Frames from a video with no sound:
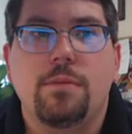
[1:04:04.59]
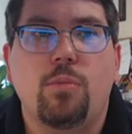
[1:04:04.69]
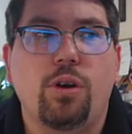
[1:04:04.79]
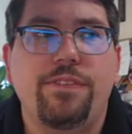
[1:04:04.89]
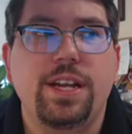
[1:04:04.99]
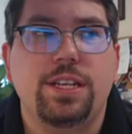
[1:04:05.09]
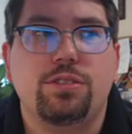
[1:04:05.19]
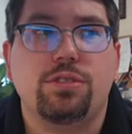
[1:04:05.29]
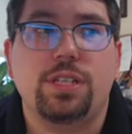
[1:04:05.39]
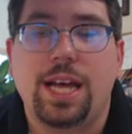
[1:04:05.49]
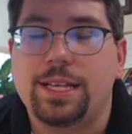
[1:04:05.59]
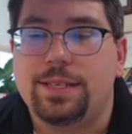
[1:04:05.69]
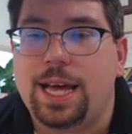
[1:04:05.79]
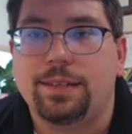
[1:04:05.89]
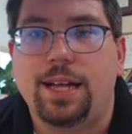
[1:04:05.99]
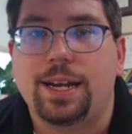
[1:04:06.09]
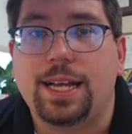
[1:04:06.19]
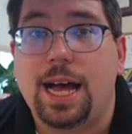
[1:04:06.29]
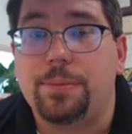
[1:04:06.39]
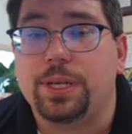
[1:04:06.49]
Morphine has, has had a lot
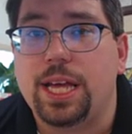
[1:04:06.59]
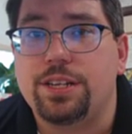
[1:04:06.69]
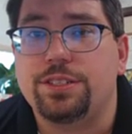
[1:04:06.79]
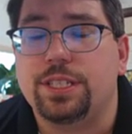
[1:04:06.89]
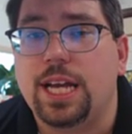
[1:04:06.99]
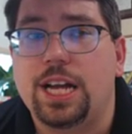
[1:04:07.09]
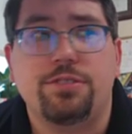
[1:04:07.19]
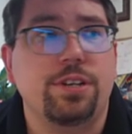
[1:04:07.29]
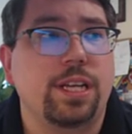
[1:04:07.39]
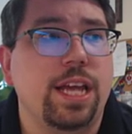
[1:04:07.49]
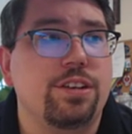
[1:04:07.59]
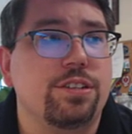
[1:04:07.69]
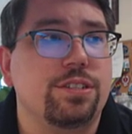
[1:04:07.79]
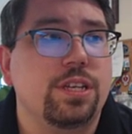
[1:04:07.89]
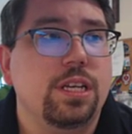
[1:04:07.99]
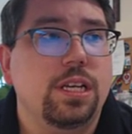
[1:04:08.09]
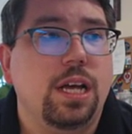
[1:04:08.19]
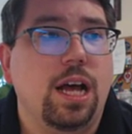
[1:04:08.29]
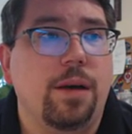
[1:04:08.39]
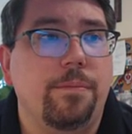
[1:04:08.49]
of complications and contraindications
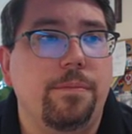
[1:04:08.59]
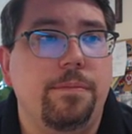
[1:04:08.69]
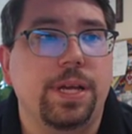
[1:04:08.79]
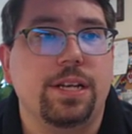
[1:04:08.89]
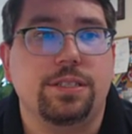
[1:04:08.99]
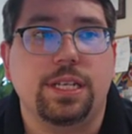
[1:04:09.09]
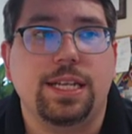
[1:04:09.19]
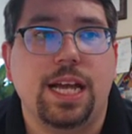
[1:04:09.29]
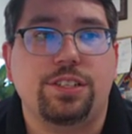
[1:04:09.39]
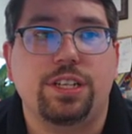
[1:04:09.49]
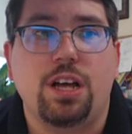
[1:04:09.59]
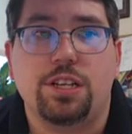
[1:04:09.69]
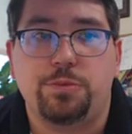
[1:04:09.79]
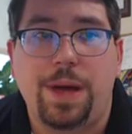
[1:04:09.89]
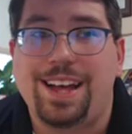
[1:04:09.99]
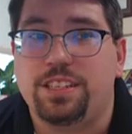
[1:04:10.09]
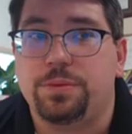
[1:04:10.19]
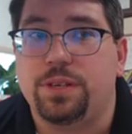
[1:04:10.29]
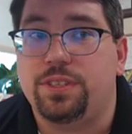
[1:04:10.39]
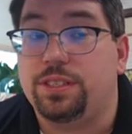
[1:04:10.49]
um, because it can actually cause
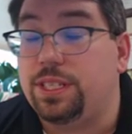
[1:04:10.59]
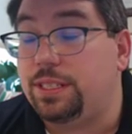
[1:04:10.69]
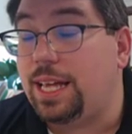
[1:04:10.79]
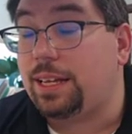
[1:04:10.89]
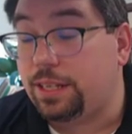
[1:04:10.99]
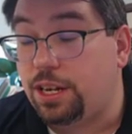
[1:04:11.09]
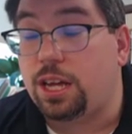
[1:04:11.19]
spasms of the cystic